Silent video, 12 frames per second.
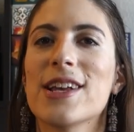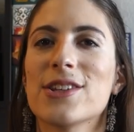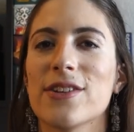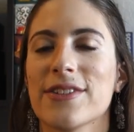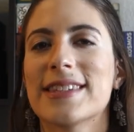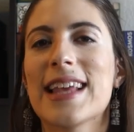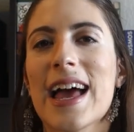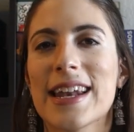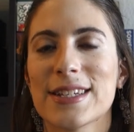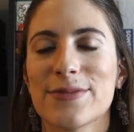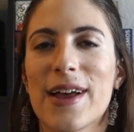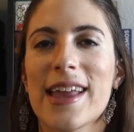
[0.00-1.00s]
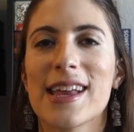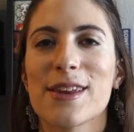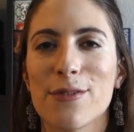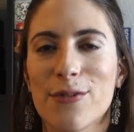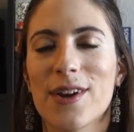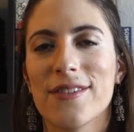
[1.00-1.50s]
sort of satisfying
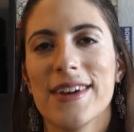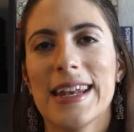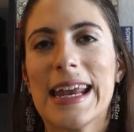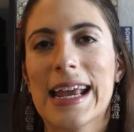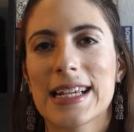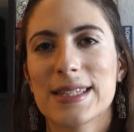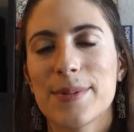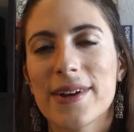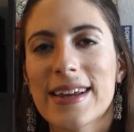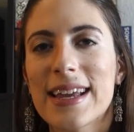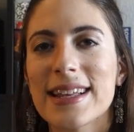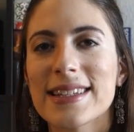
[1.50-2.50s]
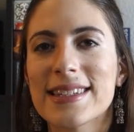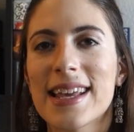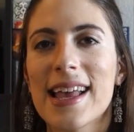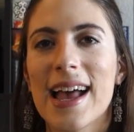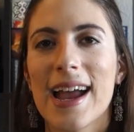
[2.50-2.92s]
and fun reading experience.